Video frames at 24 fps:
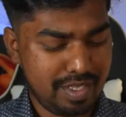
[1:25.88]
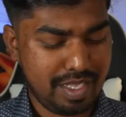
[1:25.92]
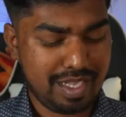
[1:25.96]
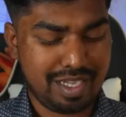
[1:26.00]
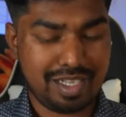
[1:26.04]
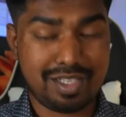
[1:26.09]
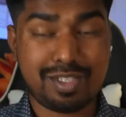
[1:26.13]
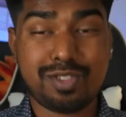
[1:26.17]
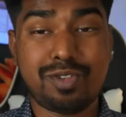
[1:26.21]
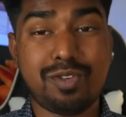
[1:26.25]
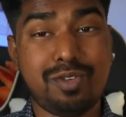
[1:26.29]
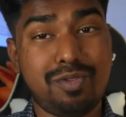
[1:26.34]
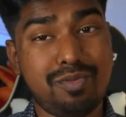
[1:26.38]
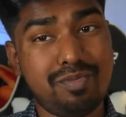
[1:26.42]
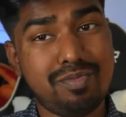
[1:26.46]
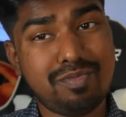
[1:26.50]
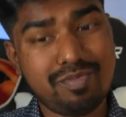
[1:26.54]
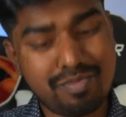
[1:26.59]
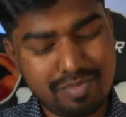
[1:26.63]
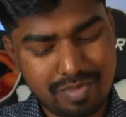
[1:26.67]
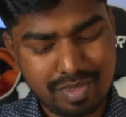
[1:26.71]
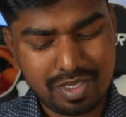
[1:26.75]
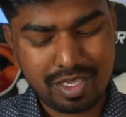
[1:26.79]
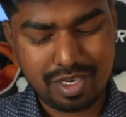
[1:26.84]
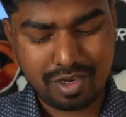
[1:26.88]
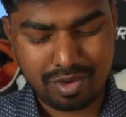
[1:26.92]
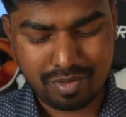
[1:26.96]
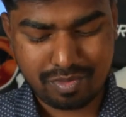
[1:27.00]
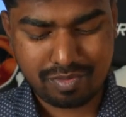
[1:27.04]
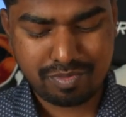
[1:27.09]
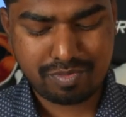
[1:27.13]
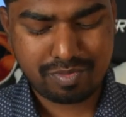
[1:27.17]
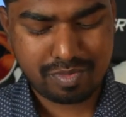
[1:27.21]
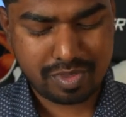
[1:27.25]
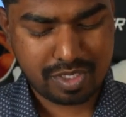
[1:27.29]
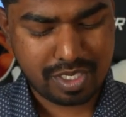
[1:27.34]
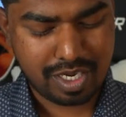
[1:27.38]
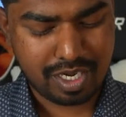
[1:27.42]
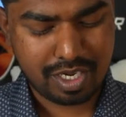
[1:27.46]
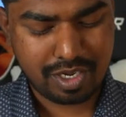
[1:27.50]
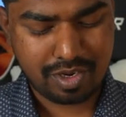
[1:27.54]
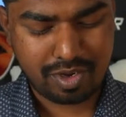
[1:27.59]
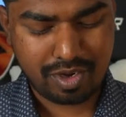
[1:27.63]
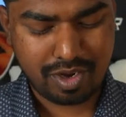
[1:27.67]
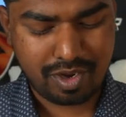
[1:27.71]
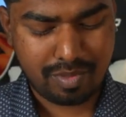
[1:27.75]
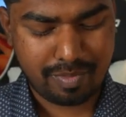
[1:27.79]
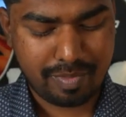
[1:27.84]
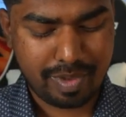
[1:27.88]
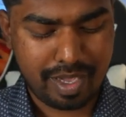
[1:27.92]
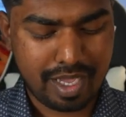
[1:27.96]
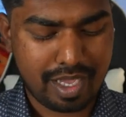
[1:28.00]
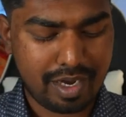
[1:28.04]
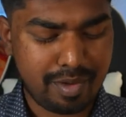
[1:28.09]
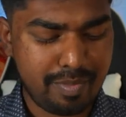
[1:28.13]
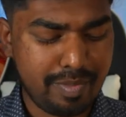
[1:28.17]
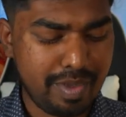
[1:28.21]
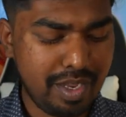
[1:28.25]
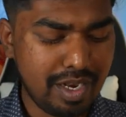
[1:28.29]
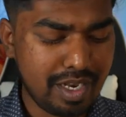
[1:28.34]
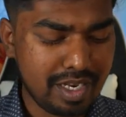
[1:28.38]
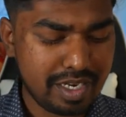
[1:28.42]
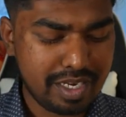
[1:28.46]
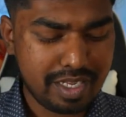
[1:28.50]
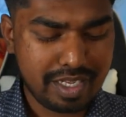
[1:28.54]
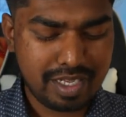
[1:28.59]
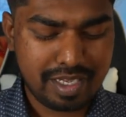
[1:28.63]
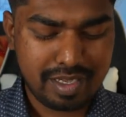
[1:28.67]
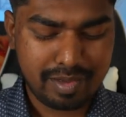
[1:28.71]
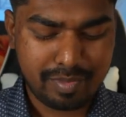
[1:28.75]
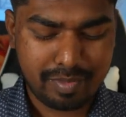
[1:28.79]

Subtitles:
Yeah, so you know, check your compatibility,